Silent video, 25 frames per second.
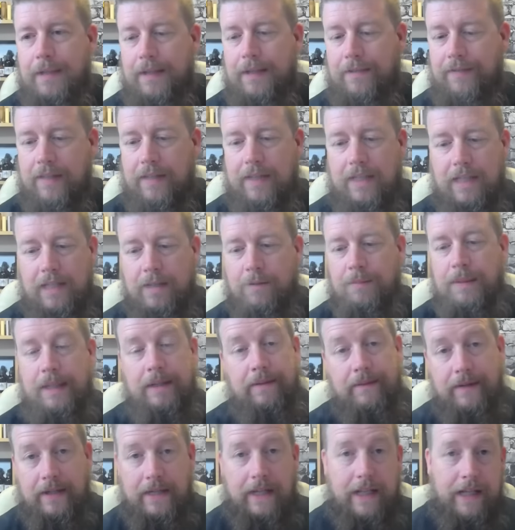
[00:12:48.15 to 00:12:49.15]
if you're a little
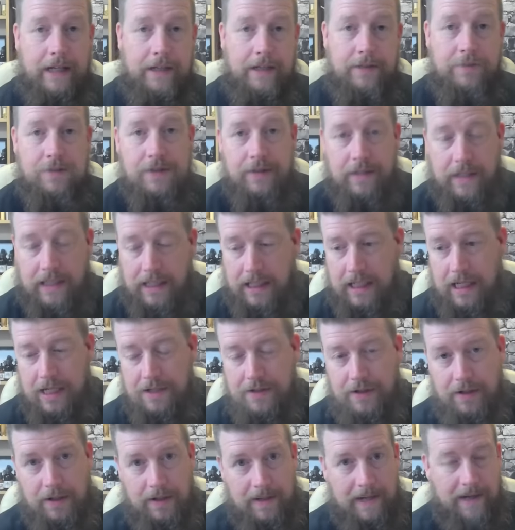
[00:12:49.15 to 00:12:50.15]
bit one of those sort of
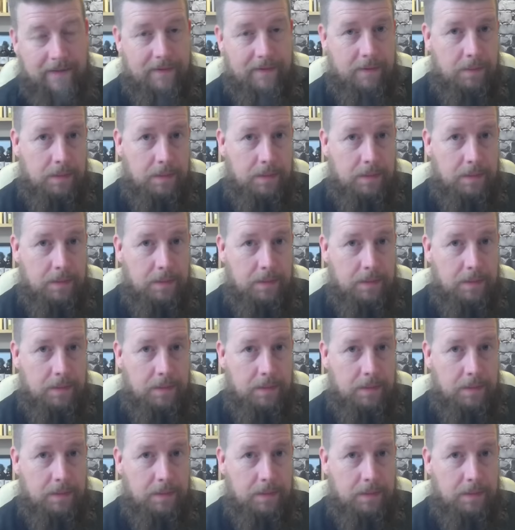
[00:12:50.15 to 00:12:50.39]
guys and you have